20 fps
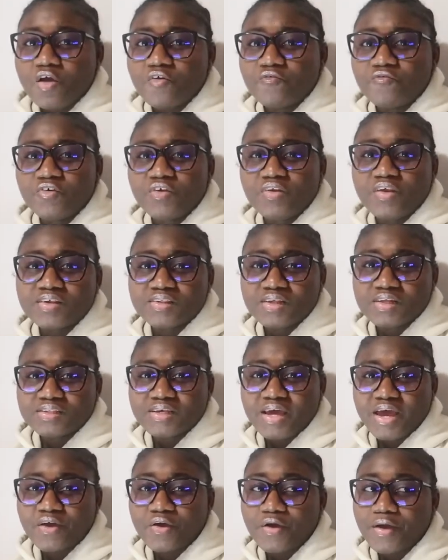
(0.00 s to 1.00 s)
few days later I
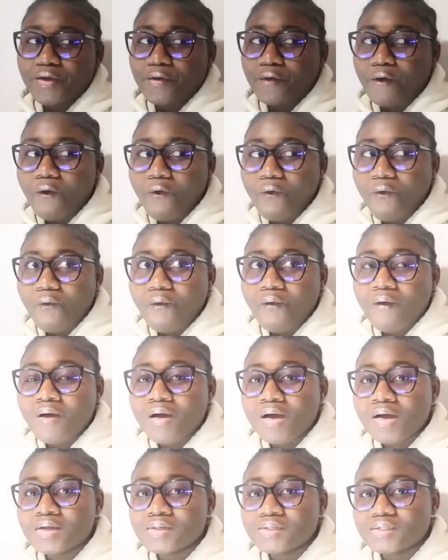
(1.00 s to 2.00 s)
got a call
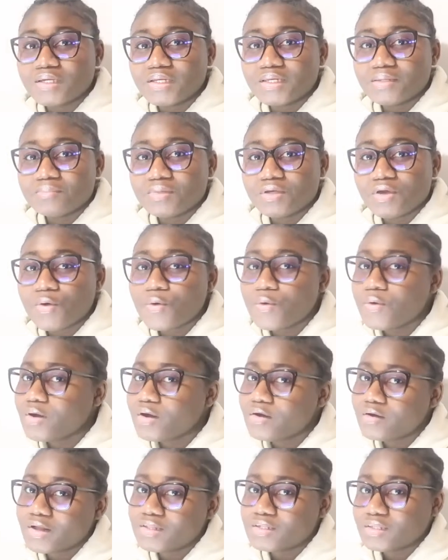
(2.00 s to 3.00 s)
telling me, oh
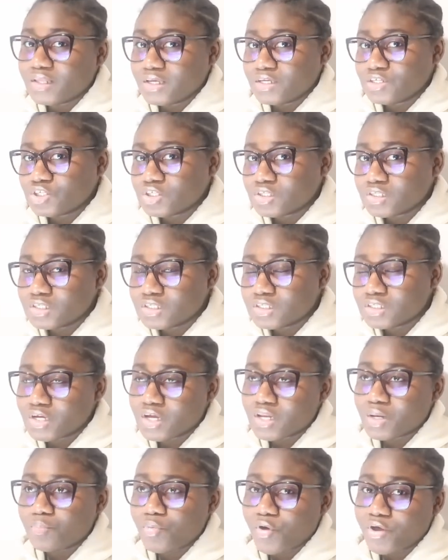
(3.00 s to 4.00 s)
congratulations, you got the
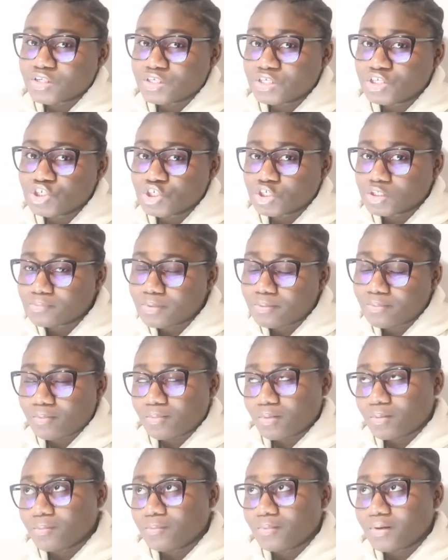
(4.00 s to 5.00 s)
position, blah blah blah
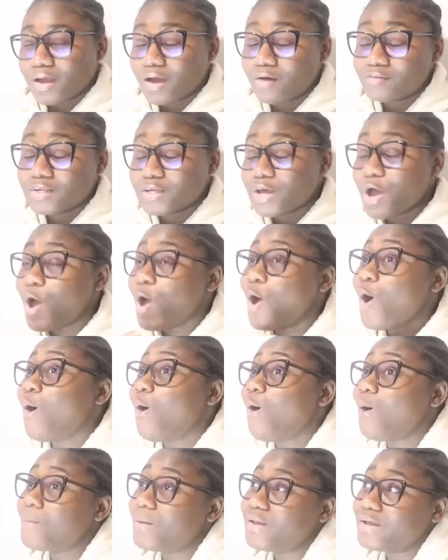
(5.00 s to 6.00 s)
blah. I was like, oh
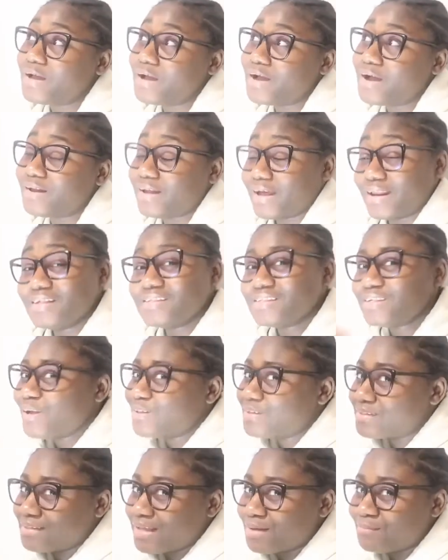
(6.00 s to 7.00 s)
my god. I didn't say it to
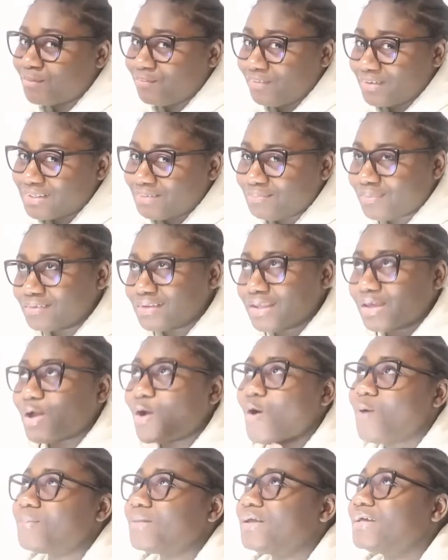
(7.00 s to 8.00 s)
them obviously, but like, oh
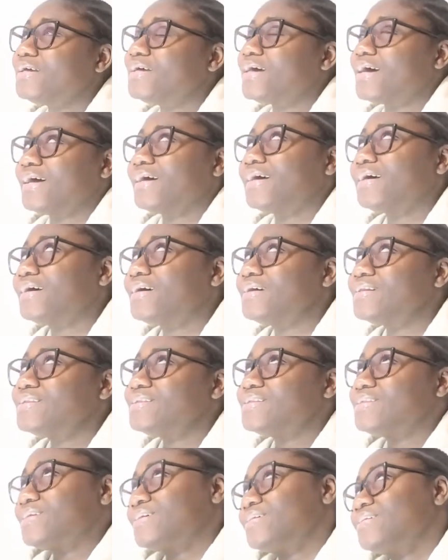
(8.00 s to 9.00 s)
my god,
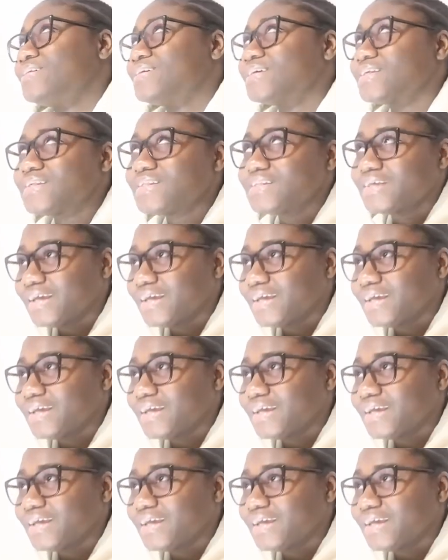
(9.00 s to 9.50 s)
seriously?